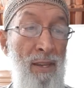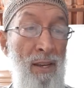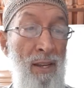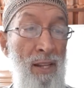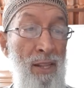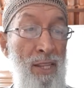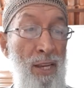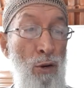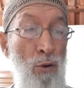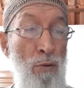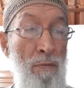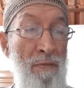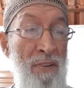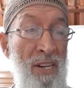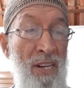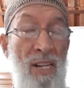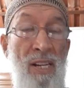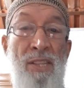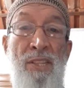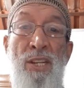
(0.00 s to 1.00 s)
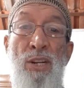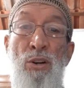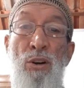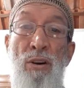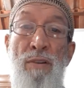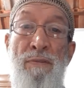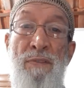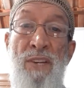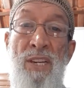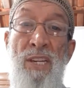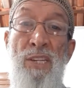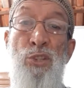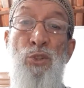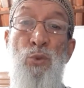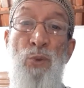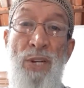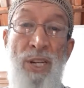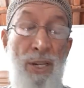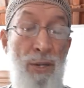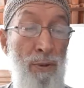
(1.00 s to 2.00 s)
the covenanter of
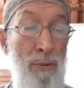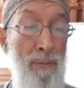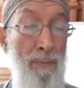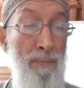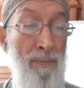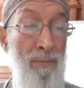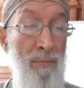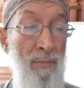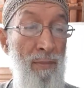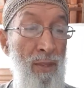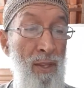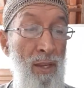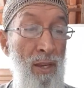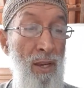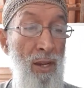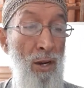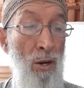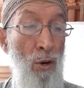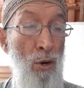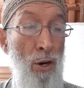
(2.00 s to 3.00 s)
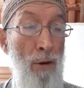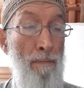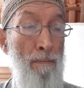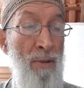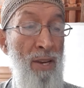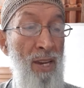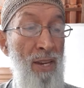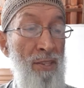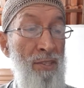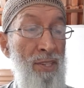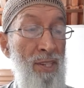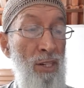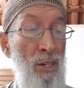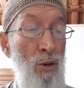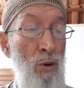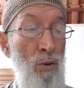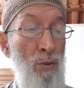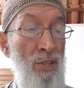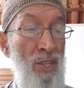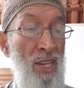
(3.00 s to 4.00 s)
Israel, are based
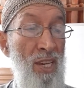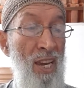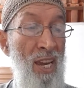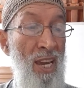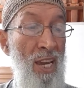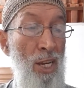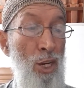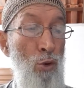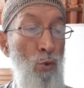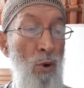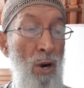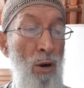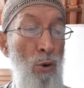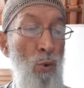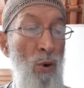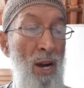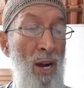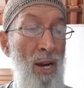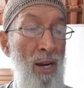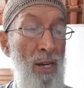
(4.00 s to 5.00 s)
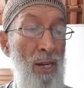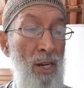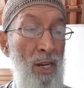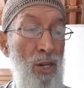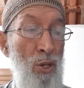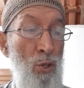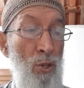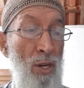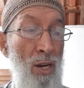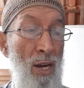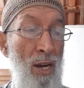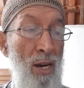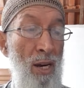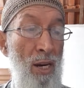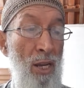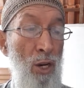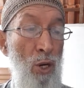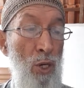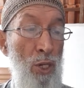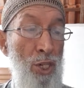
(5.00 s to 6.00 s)
on the annual
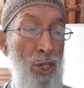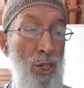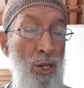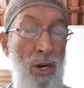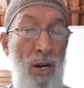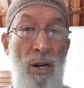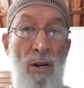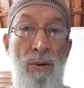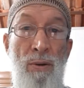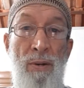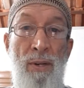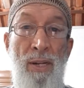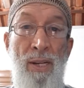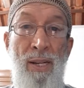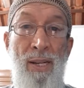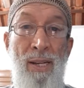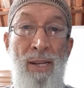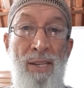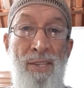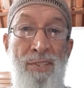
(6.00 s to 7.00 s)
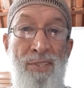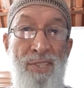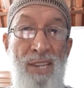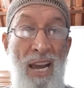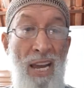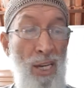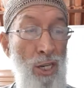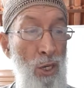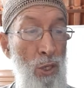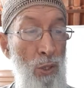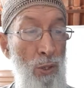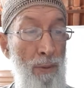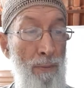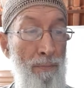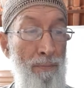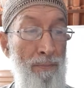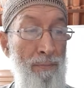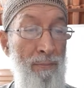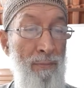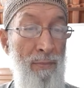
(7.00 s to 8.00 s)
agricultural cycle.
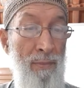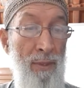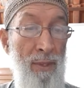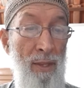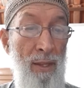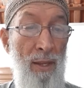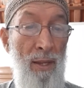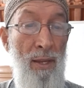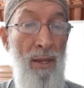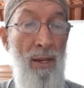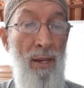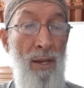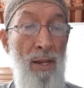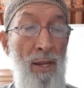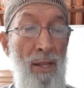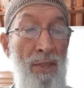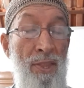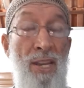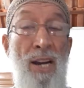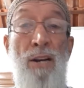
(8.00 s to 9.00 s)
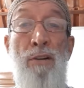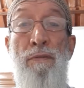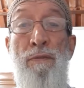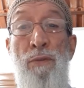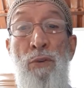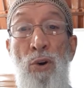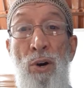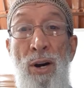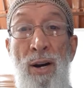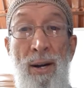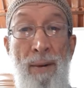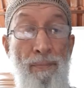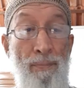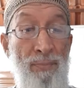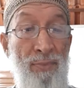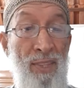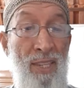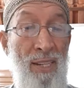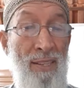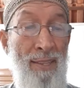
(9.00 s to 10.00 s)
Therefore,
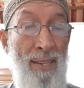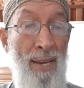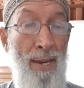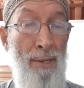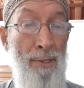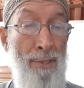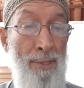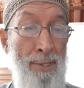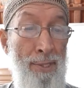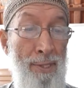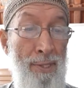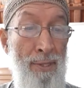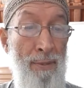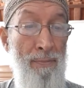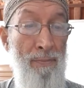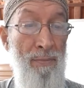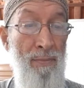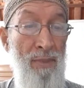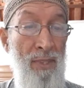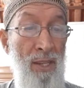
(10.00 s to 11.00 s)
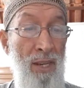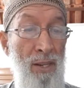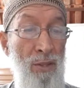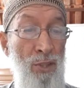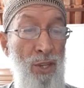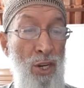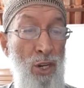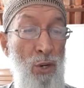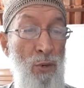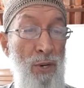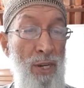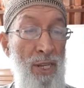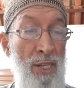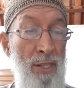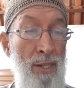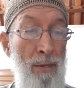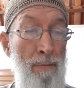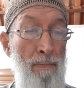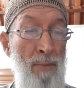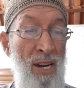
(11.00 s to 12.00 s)
the dates
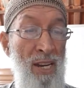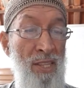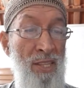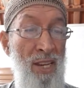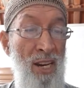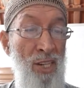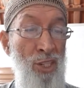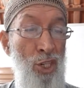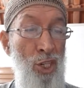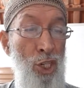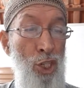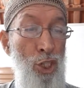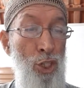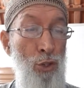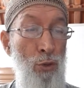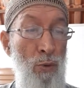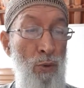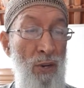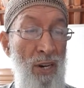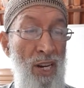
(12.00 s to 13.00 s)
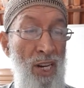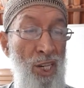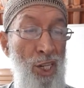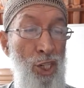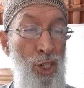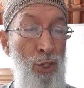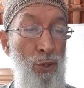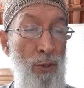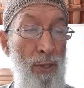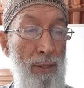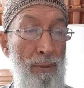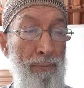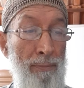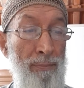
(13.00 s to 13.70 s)
decreed by traditional religion